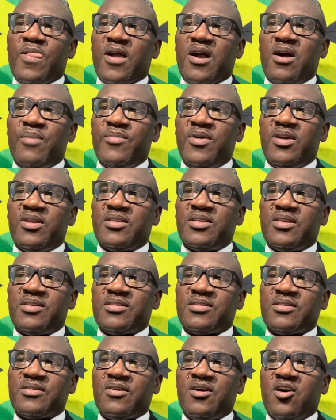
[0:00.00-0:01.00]

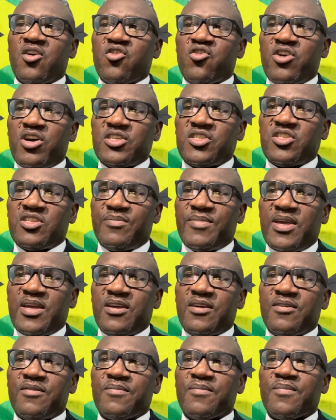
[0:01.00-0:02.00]
communities across
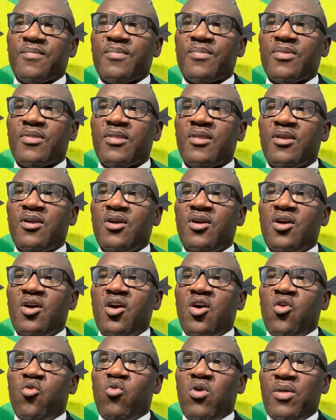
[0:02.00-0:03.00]
Jamaica.
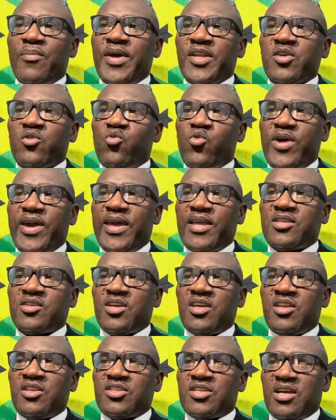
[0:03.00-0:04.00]
What better way
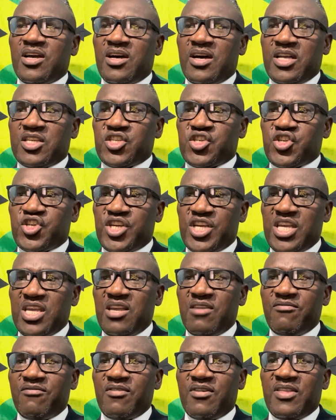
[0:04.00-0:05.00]
to
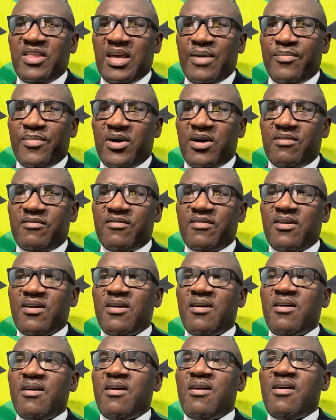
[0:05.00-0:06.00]
achieve the above
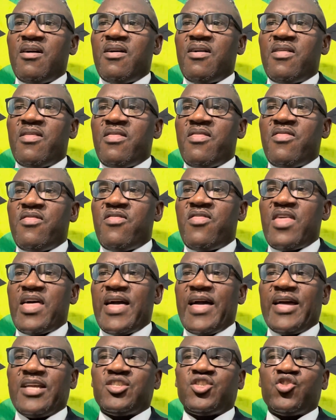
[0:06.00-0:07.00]

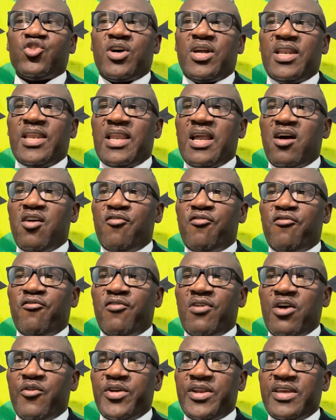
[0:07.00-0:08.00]
than to allow
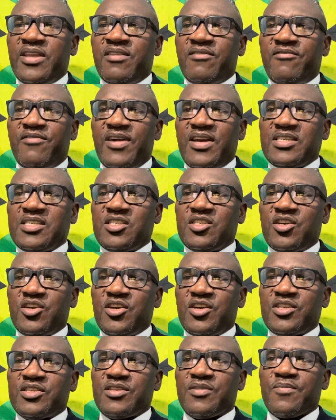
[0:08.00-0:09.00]
foreign
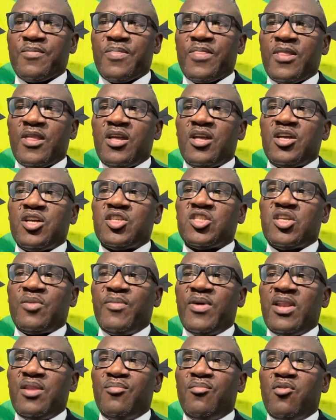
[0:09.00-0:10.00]
investors to
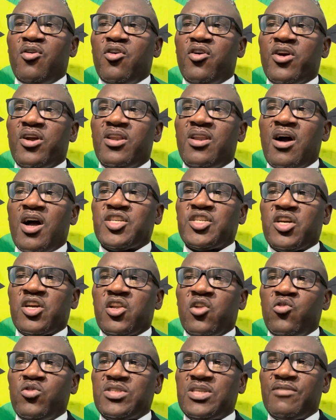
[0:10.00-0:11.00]
build more large
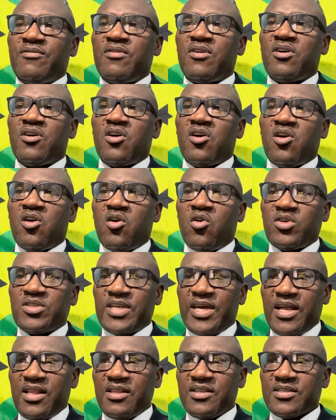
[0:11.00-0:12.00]
inclusive
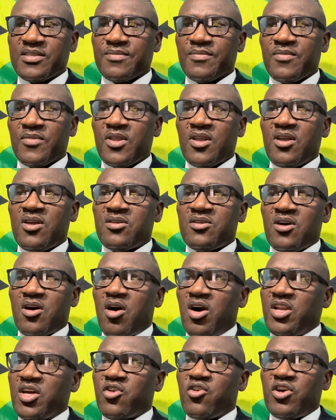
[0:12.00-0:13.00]
hotels
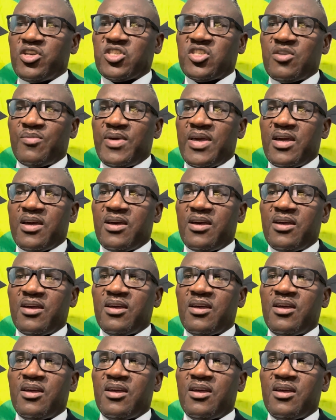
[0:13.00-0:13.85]
all across Jamaica